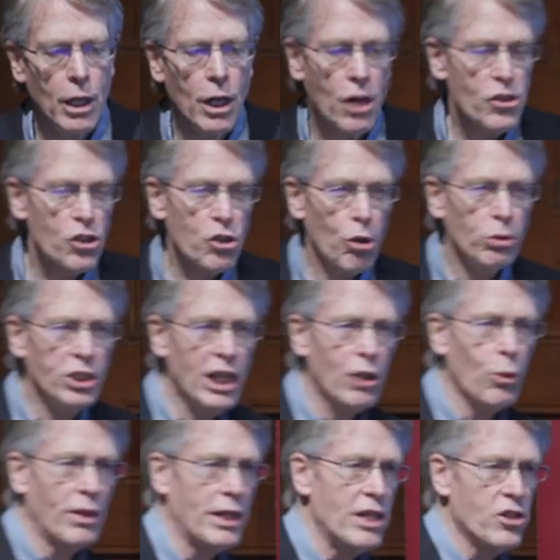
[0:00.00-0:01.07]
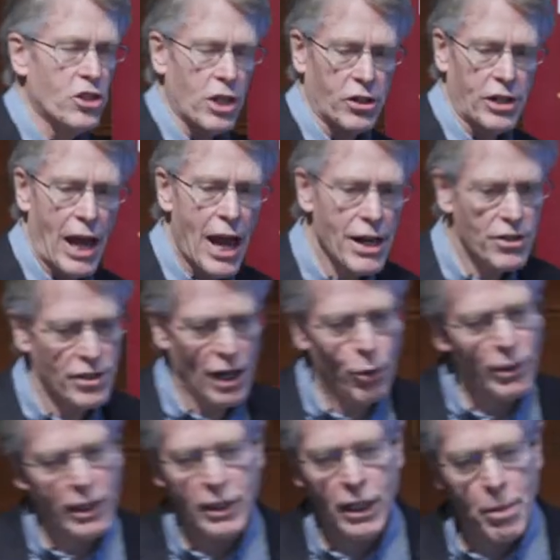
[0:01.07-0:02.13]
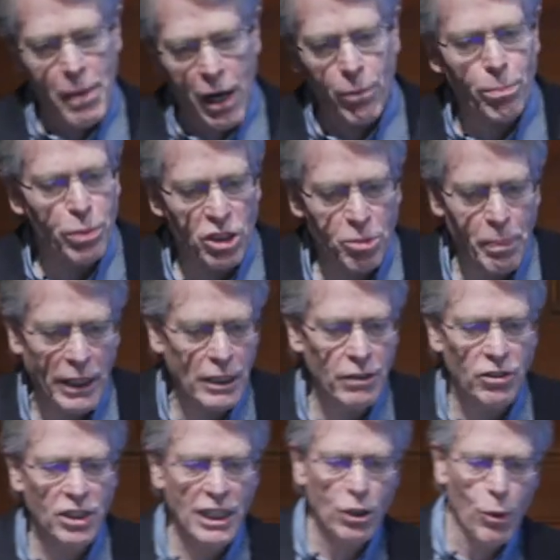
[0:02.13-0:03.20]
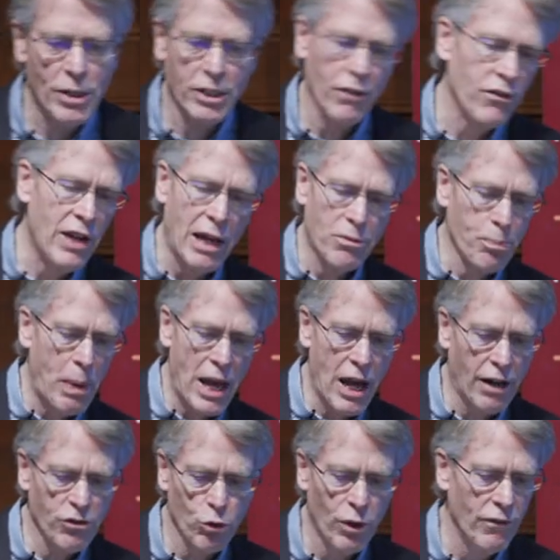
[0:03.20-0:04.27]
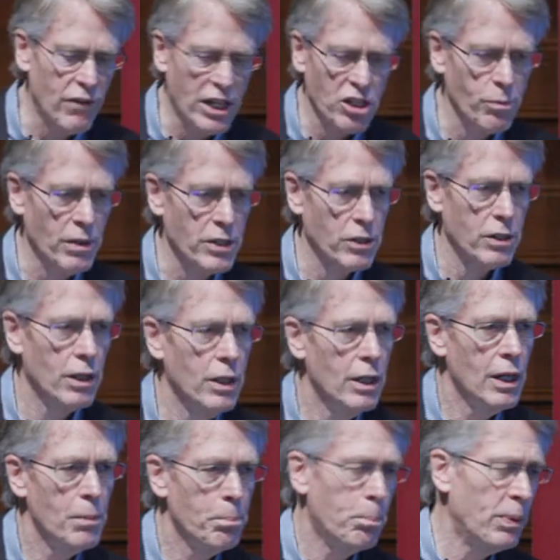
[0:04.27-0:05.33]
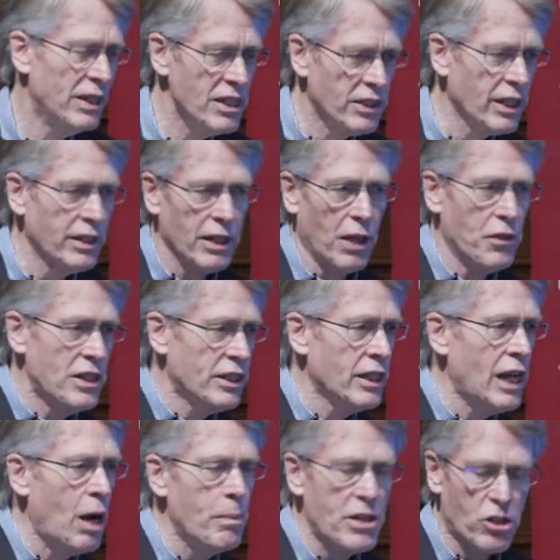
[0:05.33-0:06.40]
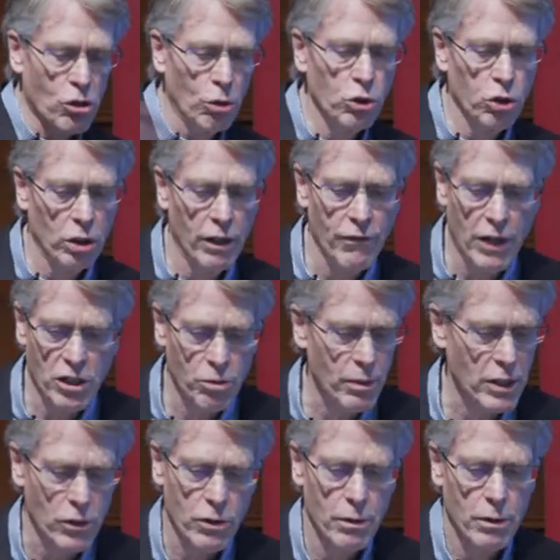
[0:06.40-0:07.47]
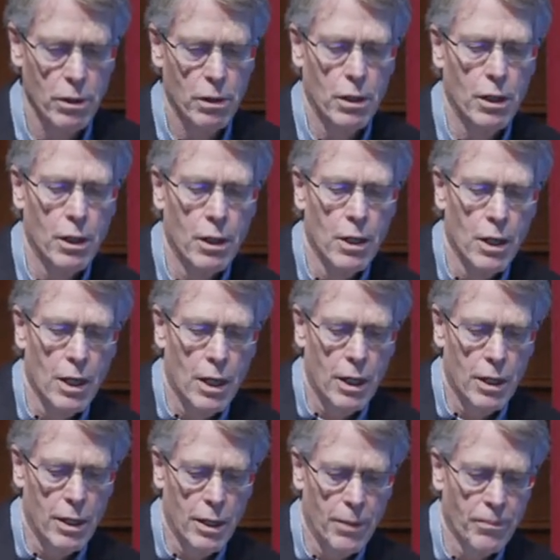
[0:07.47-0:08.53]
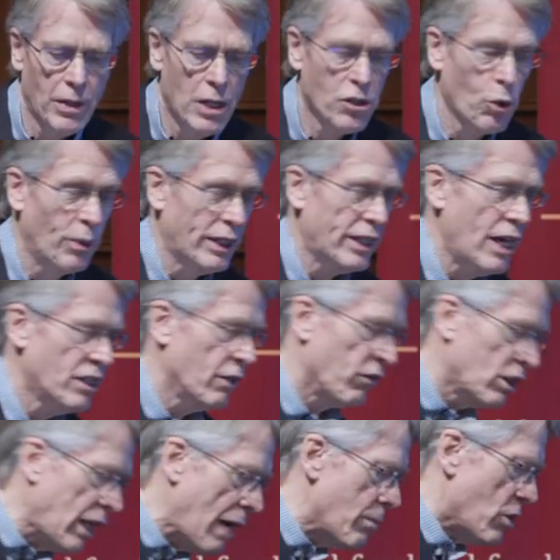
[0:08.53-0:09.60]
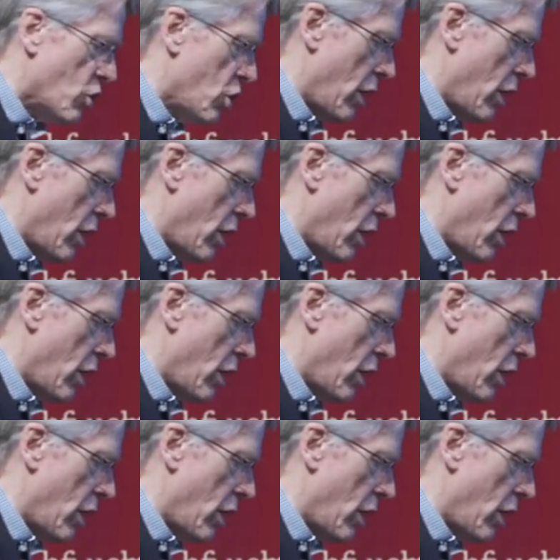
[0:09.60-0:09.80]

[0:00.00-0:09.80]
Associated with each such asset, we can think about prospective sequence of net payoffs or investments. But these can, these can now be social investments. Um, so, in the case of climate